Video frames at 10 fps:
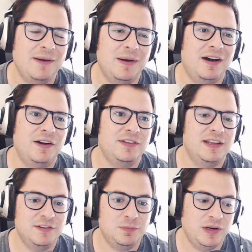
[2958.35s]
I
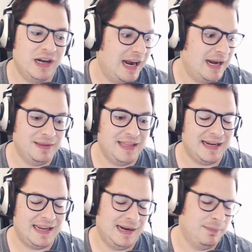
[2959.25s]
honestly, at this point, I am in
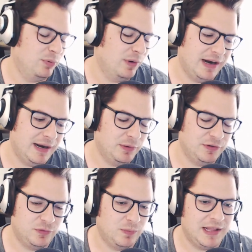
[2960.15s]
that camp where I
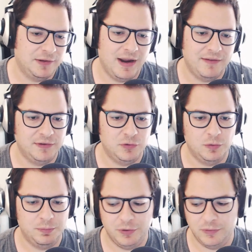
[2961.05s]
would just rather have the
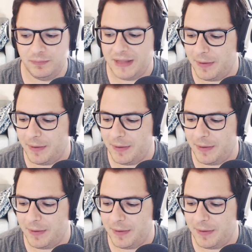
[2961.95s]
dual boot.